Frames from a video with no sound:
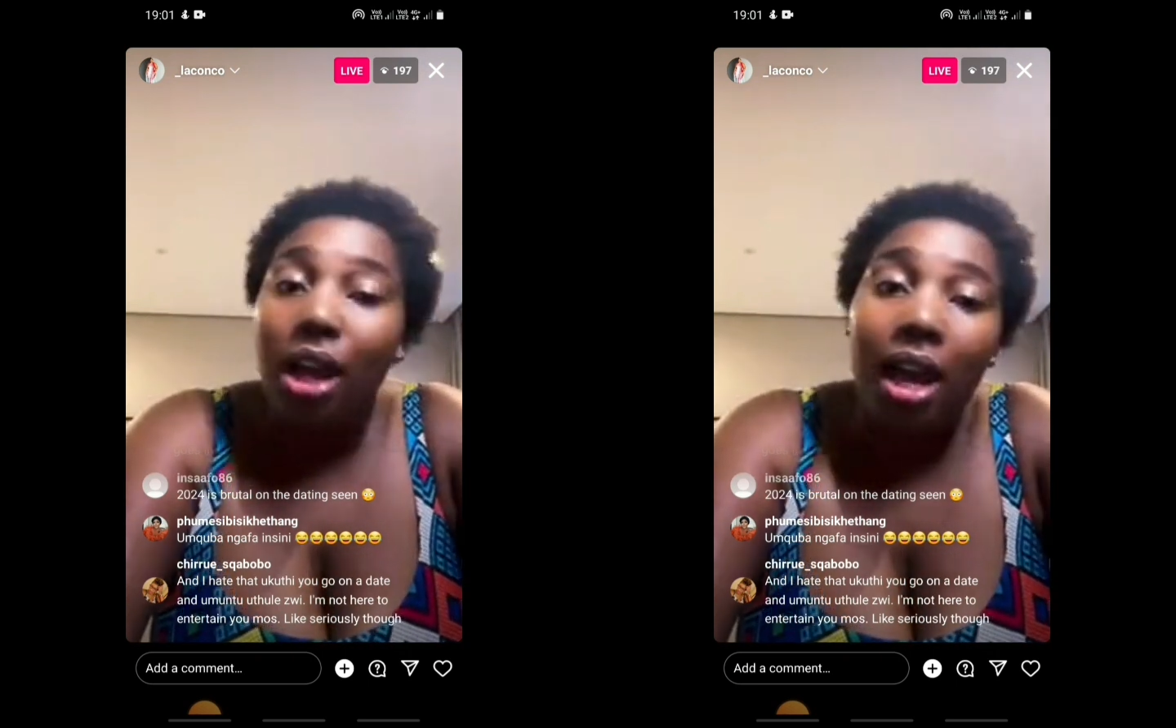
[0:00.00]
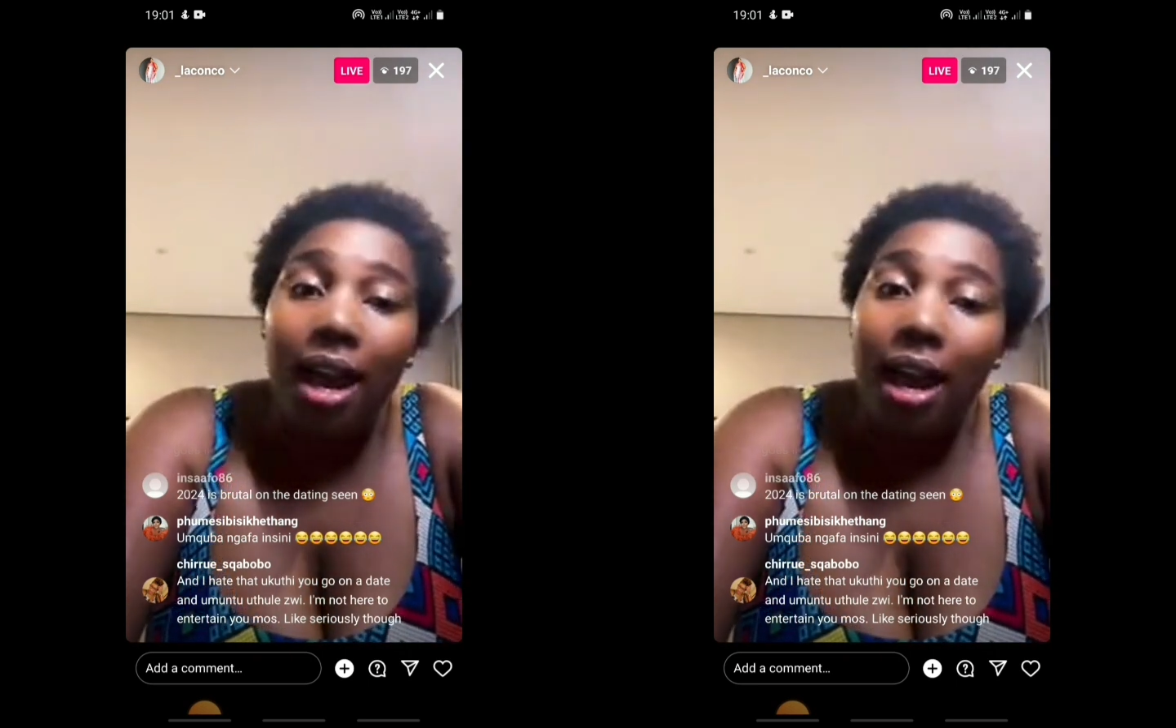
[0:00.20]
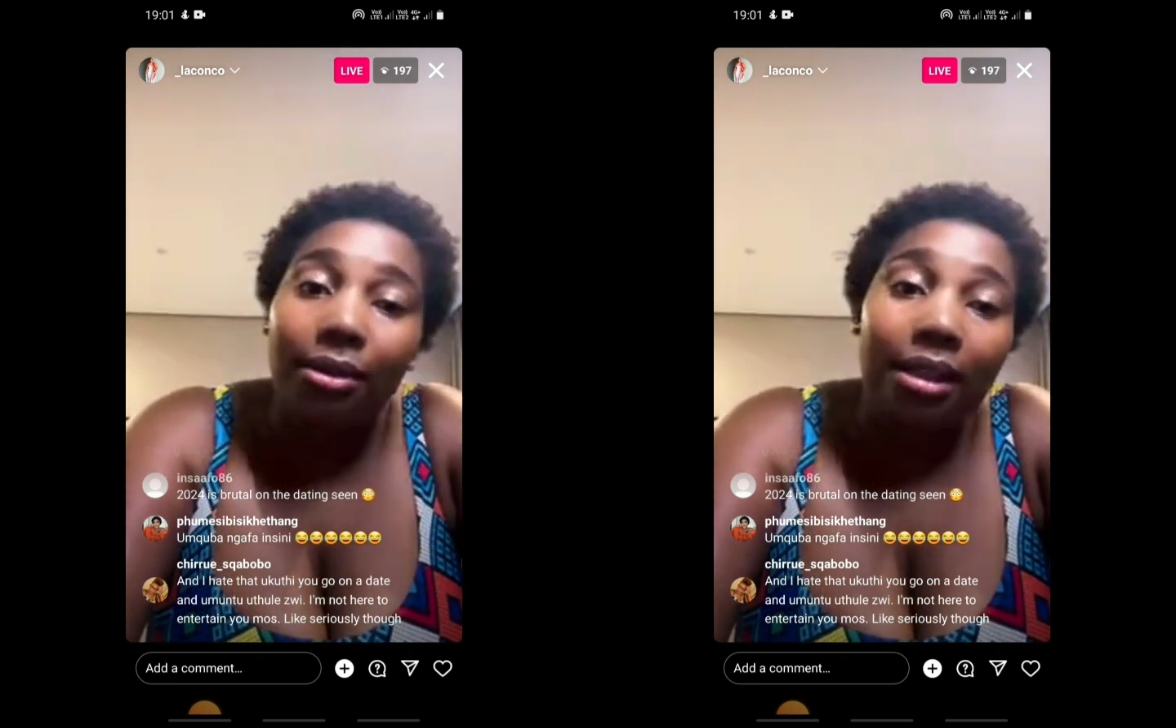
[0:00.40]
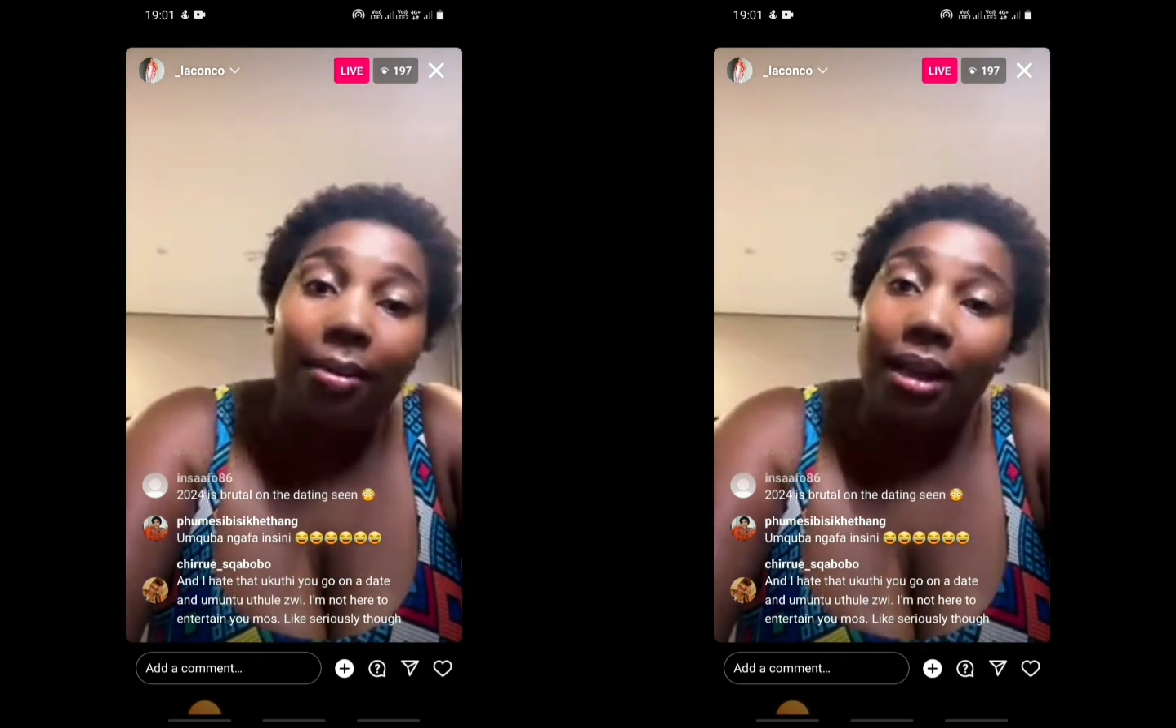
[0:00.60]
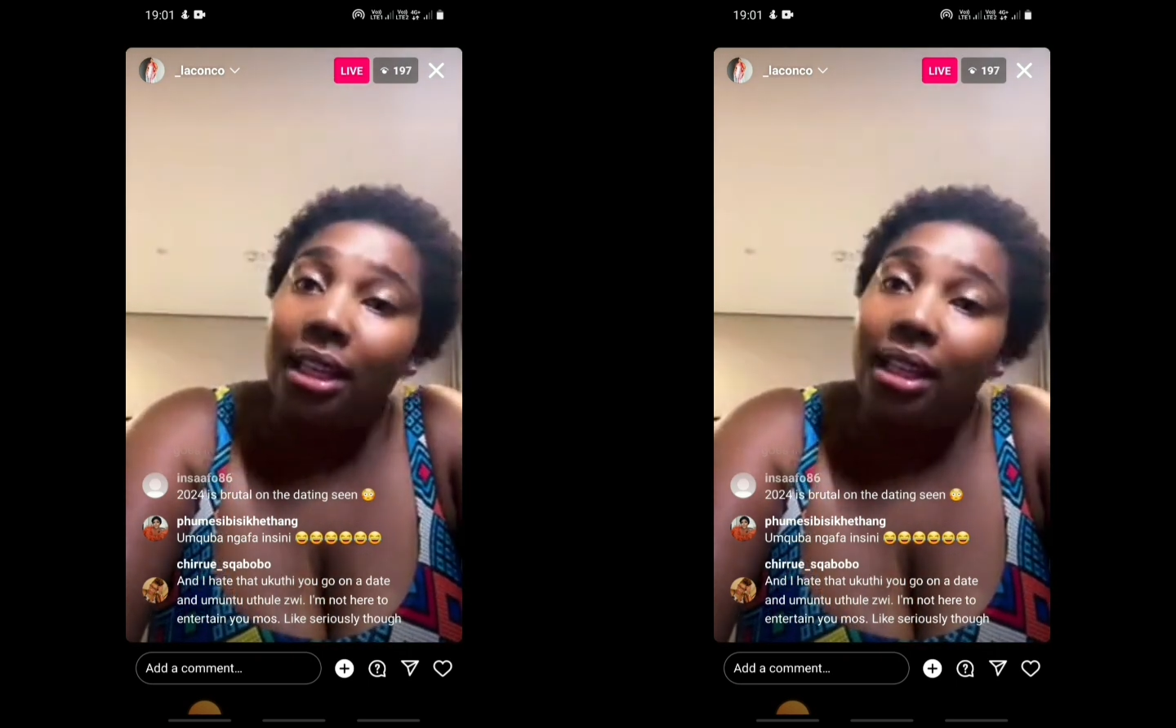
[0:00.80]
I was
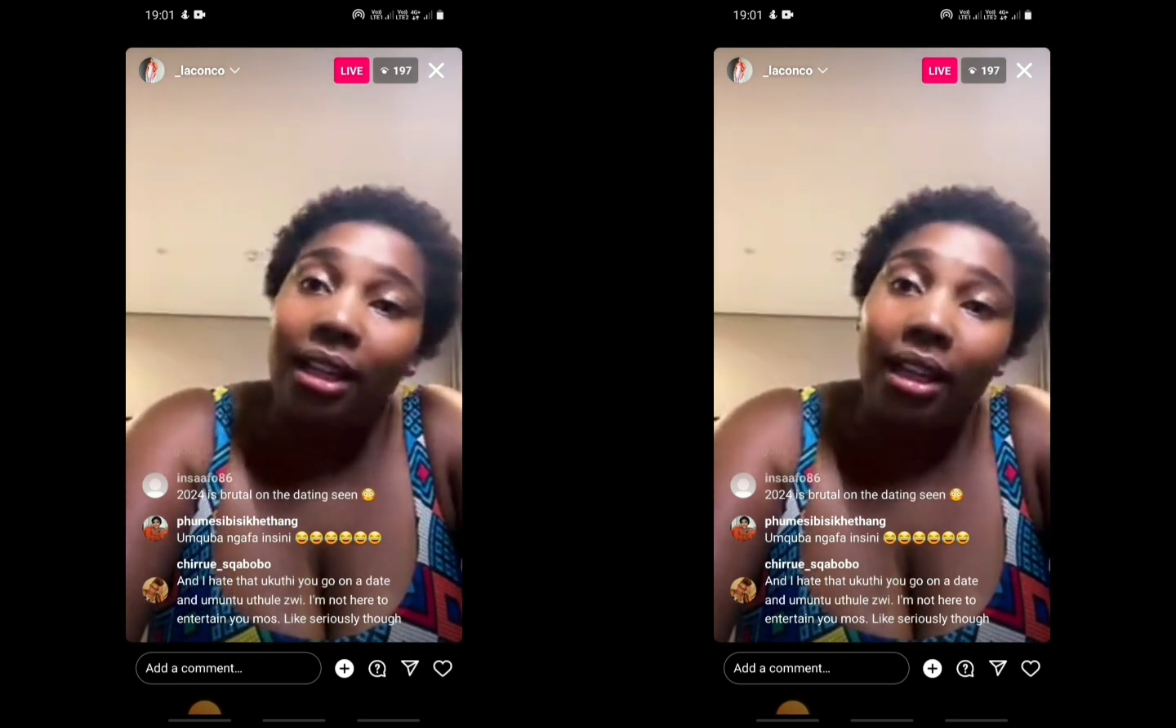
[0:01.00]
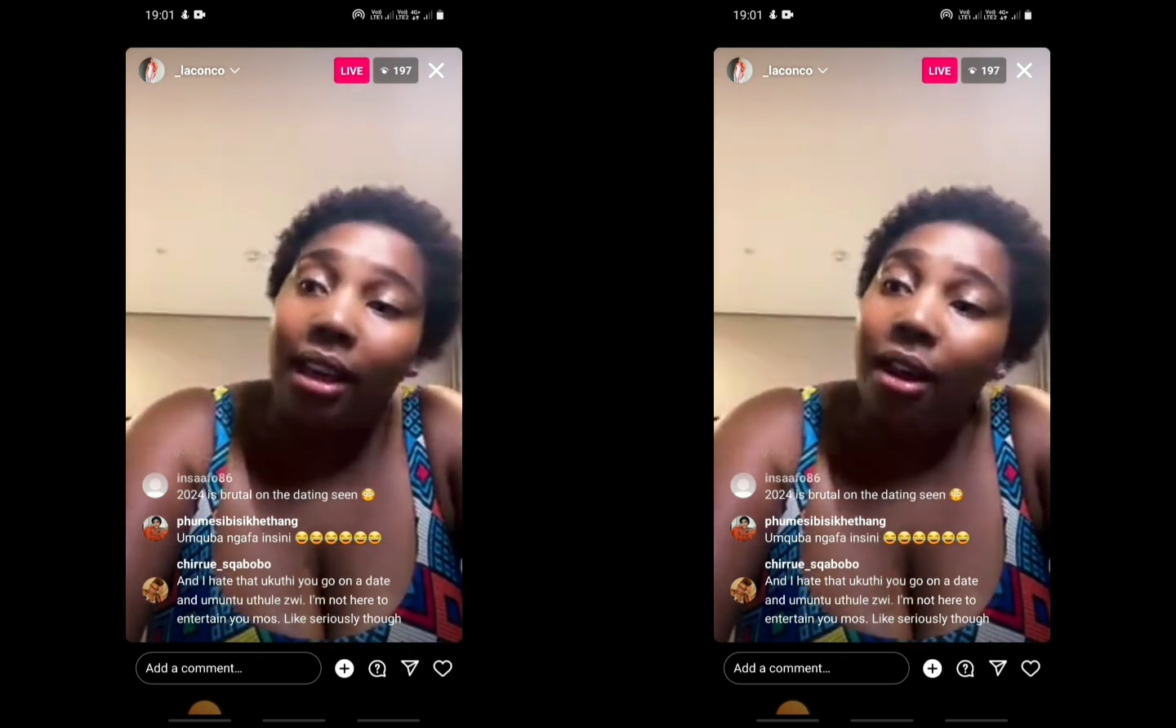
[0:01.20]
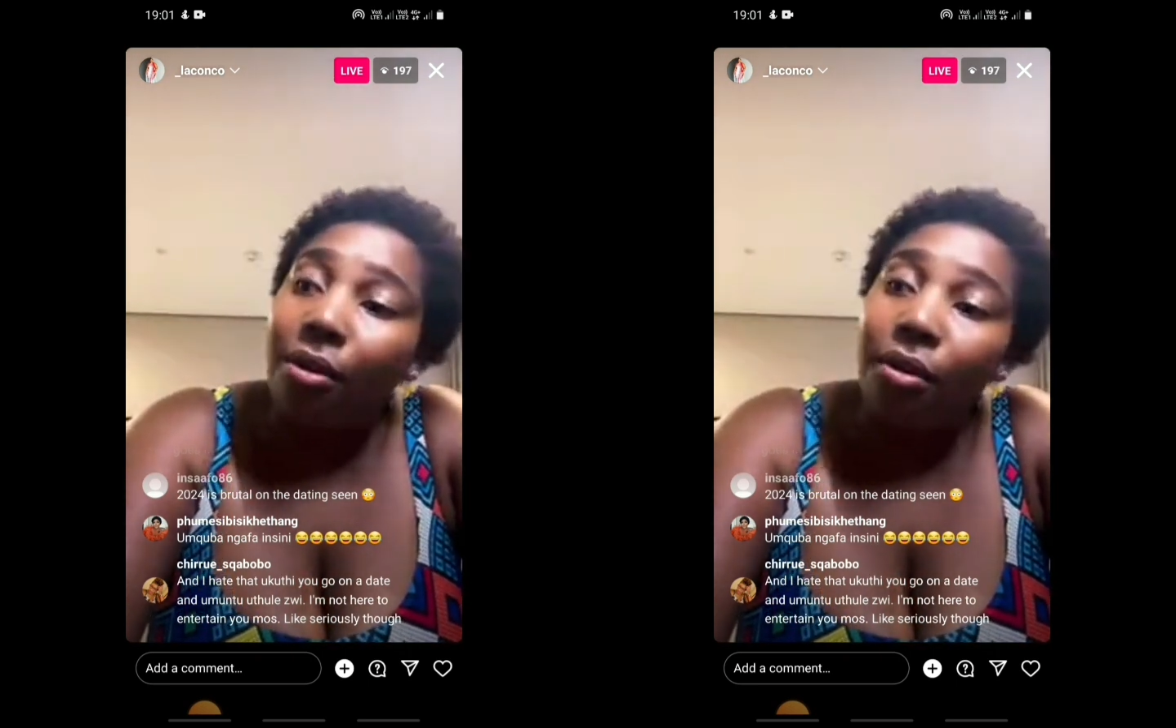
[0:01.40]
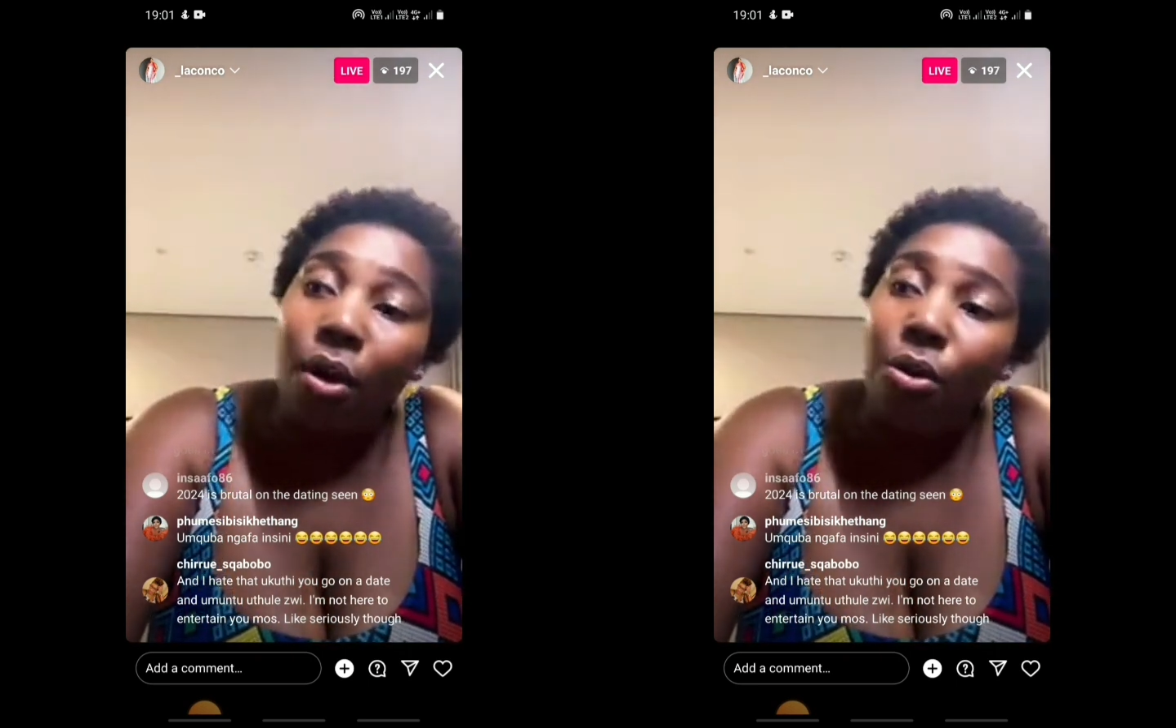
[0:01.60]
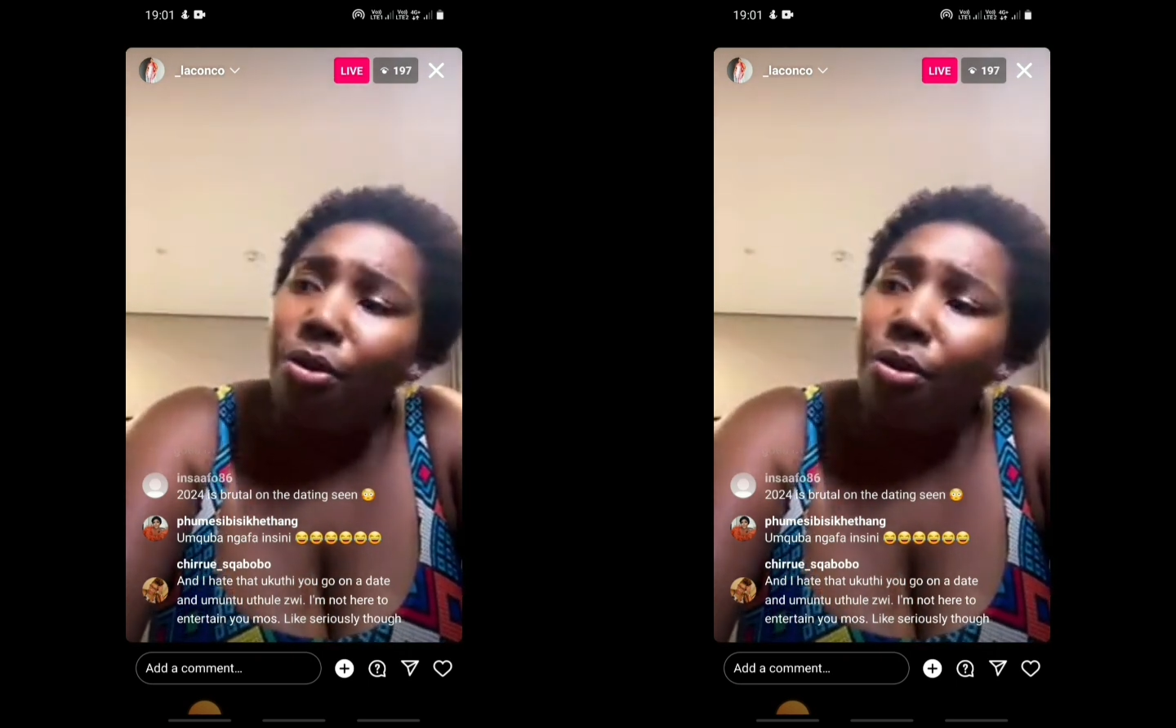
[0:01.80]
having a or oh,